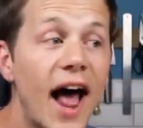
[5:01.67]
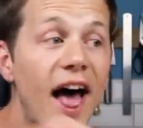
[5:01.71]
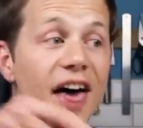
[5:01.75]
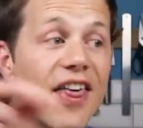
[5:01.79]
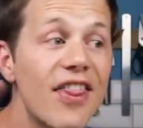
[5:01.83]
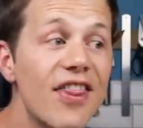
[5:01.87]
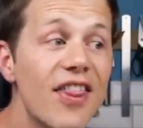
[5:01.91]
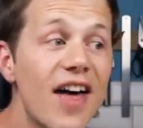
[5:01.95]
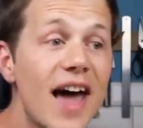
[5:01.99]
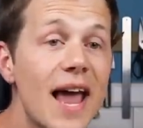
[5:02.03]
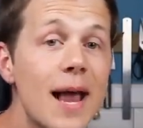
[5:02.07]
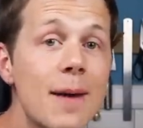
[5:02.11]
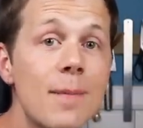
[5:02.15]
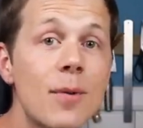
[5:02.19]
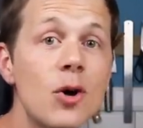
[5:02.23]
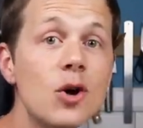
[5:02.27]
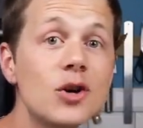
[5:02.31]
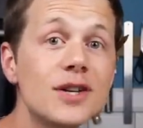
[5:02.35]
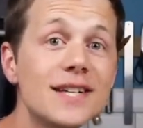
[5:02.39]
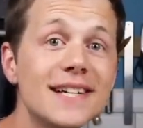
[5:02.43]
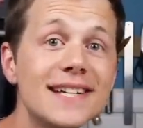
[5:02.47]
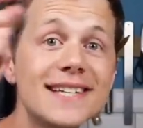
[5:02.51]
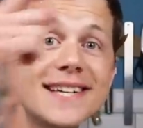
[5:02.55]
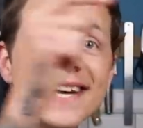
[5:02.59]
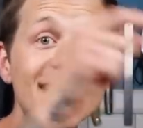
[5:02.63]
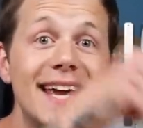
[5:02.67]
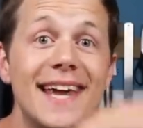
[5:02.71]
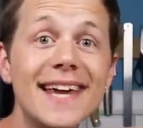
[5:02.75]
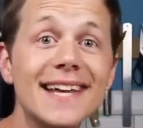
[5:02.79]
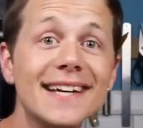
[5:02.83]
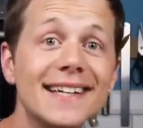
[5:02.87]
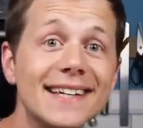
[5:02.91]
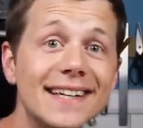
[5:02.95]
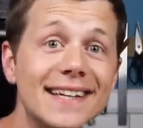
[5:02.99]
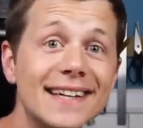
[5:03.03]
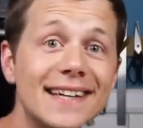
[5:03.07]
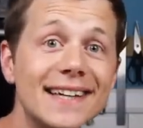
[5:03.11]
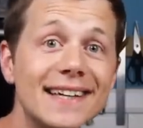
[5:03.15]
They put it
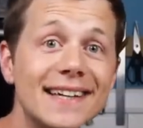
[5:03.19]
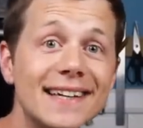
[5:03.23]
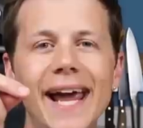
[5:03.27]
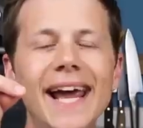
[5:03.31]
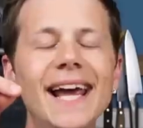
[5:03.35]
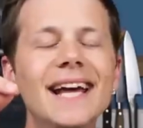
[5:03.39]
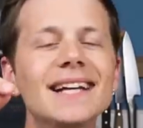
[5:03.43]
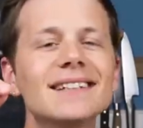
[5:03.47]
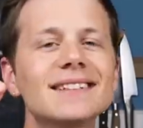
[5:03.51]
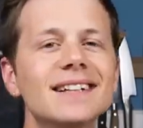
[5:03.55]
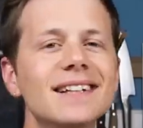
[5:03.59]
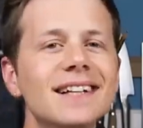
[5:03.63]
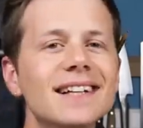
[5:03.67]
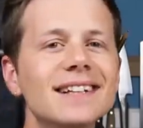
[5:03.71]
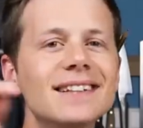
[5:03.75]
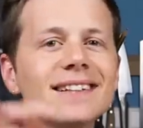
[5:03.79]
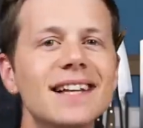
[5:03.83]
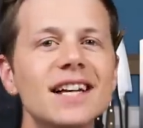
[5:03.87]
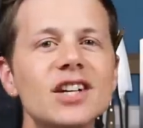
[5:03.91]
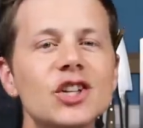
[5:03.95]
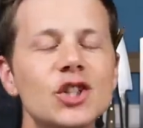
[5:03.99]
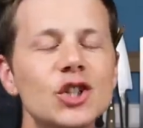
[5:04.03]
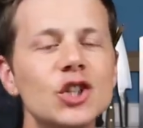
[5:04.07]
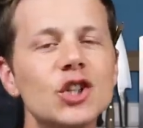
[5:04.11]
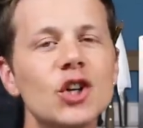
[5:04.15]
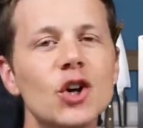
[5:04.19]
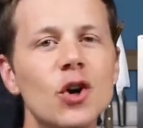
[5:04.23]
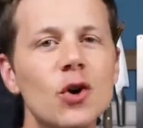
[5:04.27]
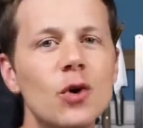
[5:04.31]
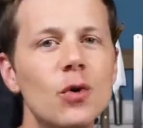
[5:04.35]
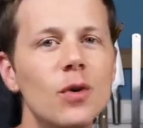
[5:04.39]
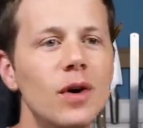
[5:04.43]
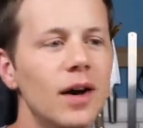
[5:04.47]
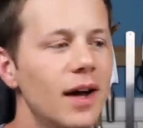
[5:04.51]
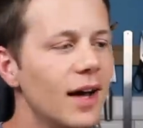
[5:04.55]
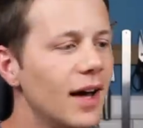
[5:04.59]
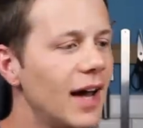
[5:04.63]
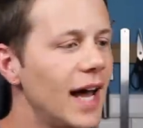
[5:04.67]
in. It is an
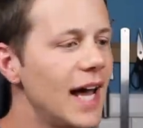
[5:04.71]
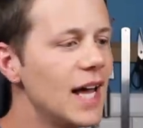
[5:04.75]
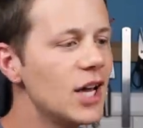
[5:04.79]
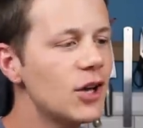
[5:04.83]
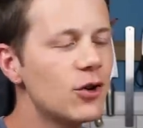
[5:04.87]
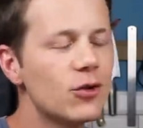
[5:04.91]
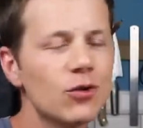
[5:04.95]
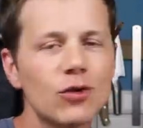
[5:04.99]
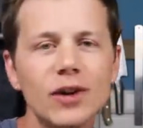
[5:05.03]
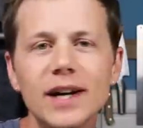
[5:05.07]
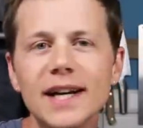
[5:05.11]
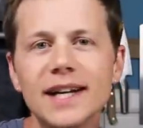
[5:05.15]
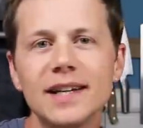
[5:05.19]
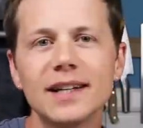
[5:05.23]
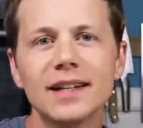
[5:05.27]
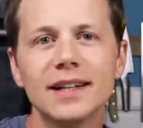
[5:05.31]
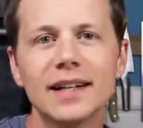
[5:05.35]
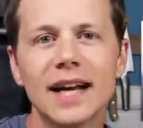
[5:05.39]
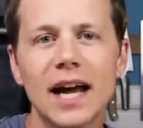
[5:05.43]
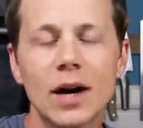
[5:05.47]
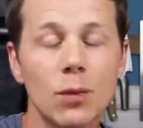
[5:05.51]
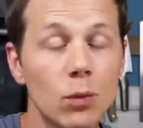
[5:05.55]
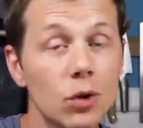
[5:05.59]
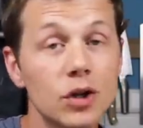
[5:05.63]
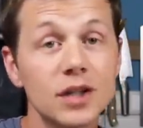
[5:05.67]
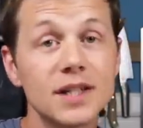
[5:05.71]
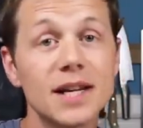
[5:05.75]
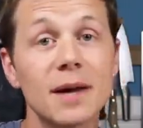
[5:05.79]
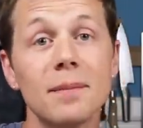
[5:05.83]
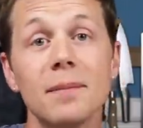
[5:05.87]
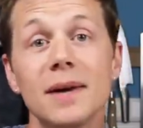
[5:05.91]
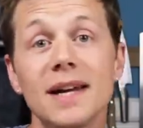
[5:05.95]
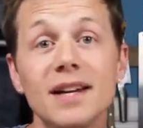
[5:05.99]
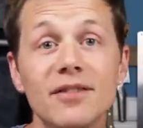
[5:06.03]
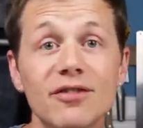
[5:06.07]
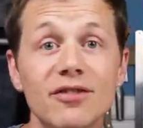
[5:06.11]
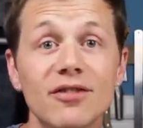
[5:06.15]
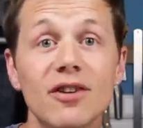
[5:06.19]
additional ingredient. And what does that
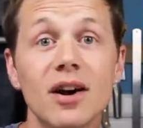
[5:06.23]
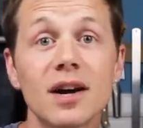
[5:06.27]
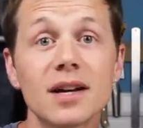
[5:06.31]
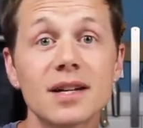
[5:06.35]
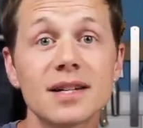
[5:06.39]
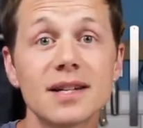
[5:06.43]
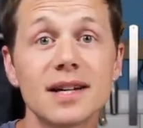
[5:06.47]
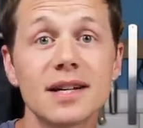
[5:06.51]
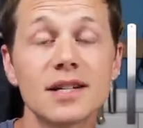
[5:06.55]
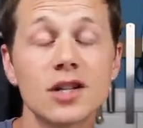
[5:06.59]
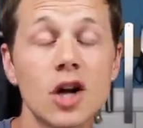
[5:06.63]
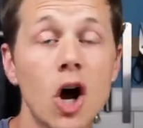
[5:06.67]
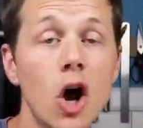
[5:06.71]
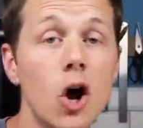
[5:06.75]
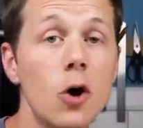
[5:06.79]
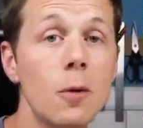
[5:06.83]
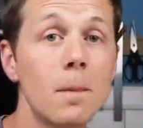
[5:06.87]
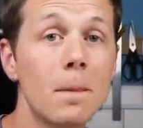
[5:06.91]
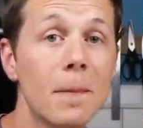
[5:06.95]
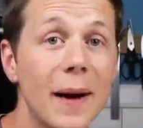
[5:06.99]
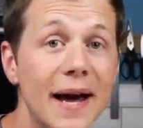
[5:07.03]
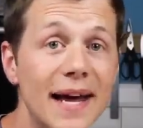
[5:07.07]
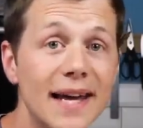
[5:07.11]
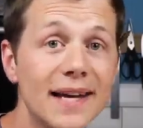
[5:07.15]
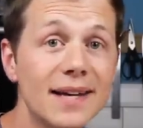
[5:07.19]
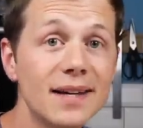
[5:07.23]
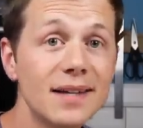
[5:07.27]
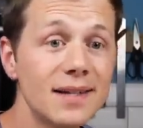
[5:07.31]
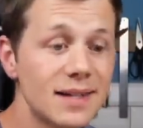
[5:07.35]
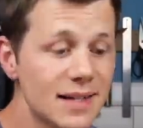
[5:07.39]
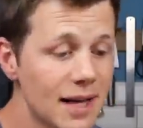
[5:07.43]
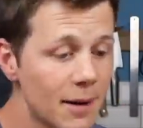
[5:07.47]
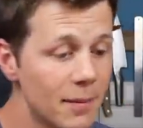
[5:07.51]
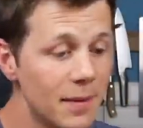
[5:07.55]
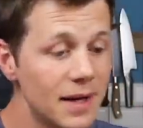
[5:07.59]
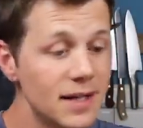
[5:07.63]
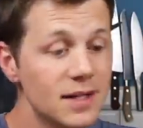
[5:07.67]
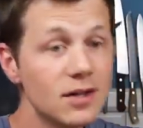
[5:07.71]
mean for us as home bakers?
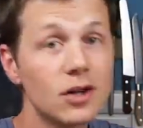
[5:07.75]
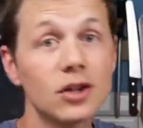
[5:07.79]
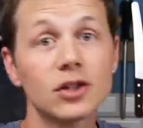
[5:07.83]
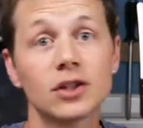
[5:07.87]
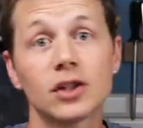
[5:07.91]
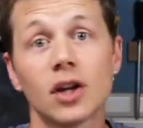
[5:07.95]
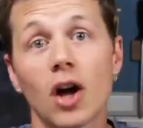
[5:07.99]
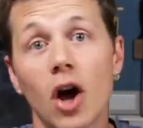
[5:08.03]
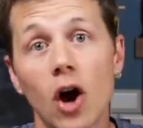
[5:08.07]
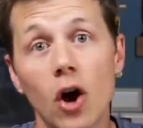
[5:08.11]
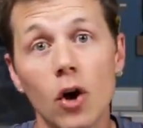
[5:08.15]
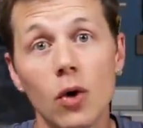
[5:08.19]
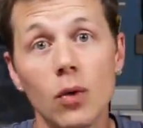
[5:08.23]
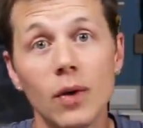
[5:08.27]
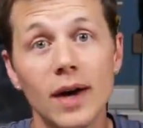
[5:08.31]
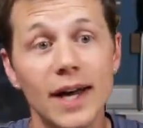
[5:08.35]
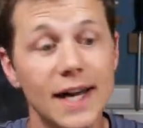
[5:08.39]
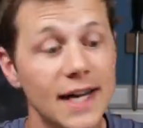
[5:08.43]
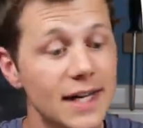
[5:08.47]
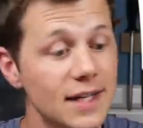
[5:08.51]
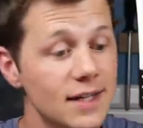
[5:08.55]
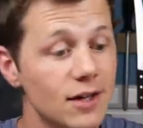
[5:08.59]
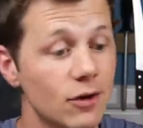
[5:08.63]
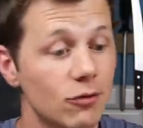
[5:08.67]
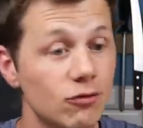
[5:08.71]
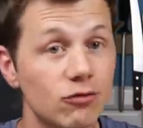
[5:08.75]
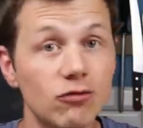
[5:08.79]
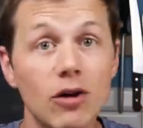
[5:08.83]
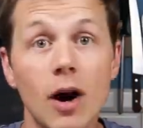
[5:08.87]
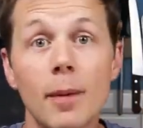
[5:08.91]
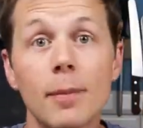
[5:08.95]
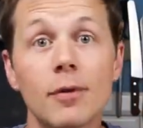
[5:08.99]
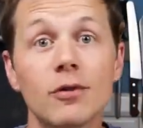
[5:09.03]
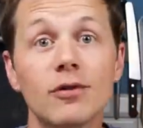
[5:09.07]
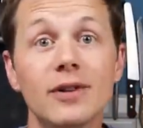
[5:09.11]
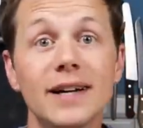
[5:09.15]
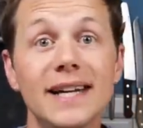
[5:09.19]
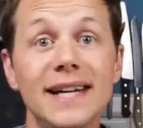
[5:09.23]
That means our dough is
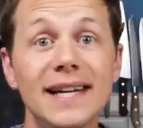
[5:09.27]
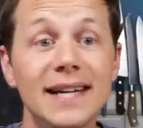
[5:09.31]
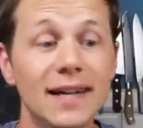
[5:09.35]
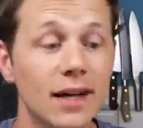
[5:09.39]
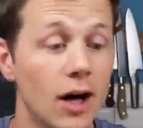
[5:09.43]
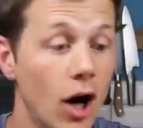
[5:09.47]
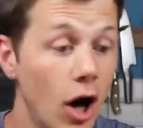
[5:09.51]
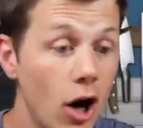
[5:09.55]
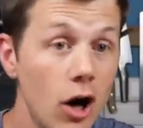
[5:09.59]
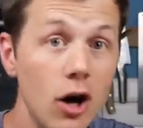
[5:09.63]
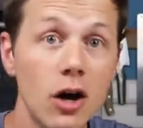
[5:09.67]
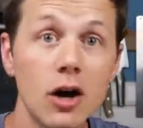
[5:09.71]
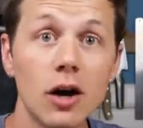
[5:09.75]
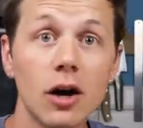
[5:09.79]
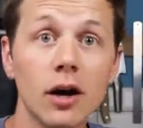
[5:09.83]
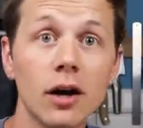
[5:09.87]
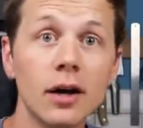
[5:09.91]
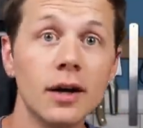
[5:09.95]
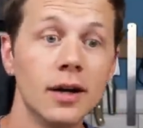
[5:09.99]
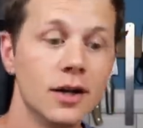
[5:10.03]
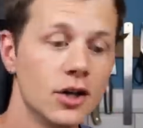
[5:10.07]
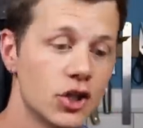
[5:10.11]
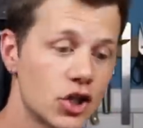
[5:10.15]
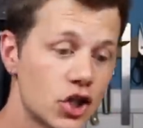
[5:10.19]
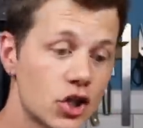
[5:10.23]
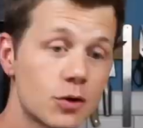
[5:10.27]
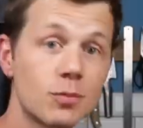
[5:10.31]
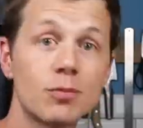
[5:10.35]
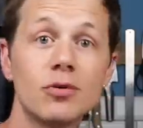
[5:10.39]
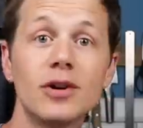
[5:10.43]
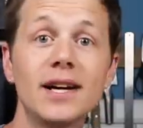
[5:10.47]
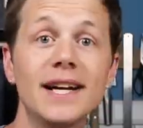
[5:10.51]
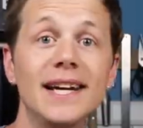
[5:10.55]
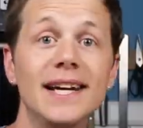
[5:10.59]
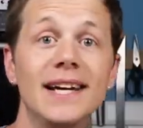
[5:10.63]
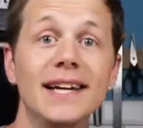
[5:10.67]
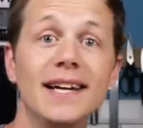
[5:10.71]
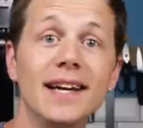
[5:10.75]
rubbery-er,
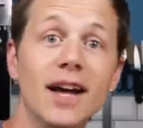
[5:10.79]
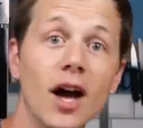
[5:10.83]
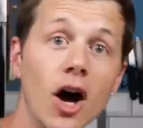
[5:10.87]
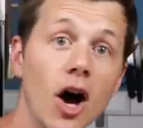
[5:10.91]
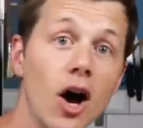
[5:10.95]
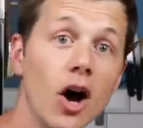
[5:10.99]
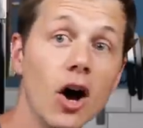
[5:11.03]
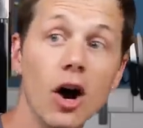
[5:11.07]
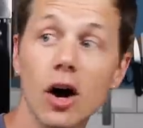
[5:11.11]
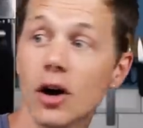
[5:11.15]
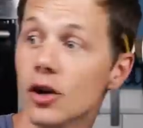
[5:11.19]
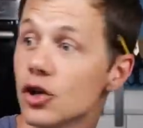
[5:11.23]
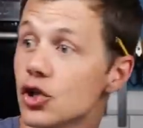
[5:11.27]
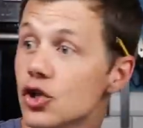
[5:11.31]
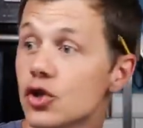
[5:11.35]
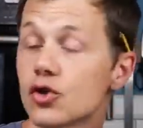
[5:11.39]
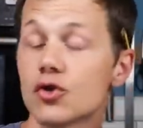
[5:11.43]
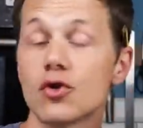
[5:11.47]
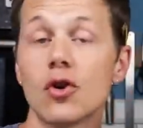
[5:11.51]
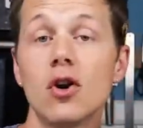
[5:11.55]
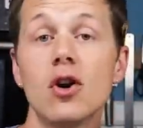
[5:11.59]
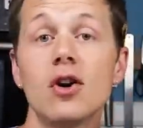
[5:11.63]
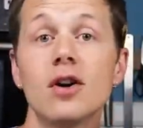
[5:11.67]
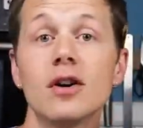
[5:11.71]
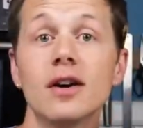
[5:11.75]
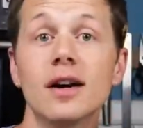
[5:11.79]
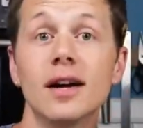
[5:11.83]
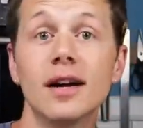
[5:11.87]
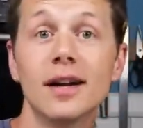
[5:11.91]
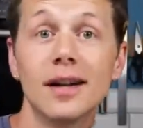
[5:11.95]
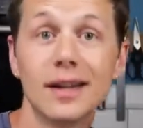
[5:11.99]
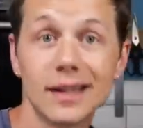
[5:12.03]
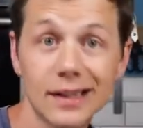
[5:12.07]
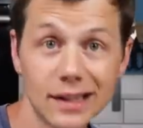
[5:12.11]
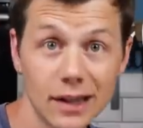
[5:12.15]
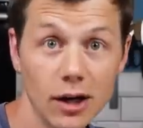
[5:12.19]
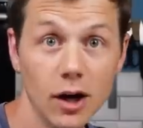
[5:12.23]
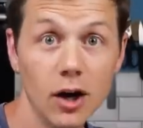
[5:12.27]
springy-er,
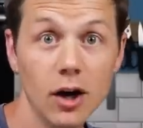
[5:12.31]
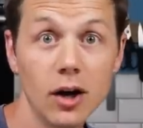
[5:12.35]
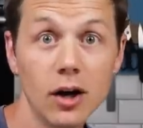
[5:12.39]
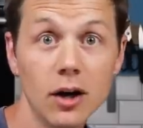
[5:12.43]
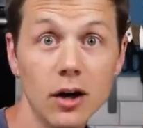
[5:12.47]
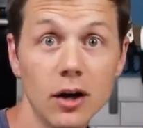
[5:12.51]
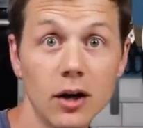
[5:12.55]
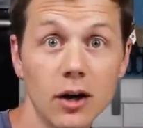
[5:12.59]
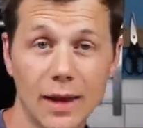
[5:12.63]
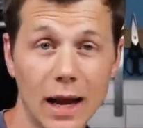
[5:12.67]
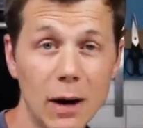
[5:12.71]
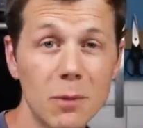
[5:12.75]
strong-er.